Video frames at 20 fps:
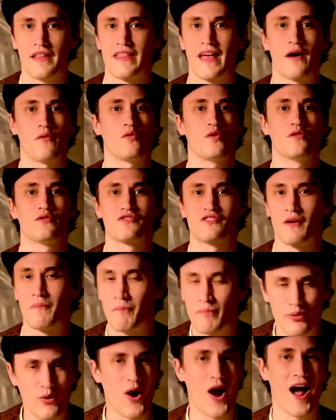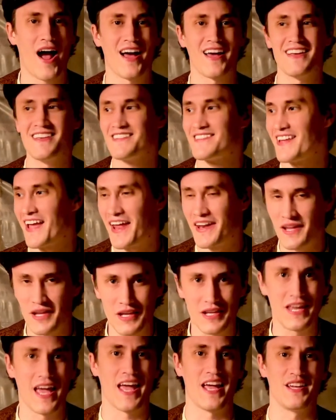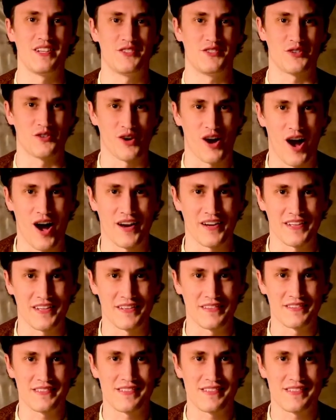that will surprise and engage your audience.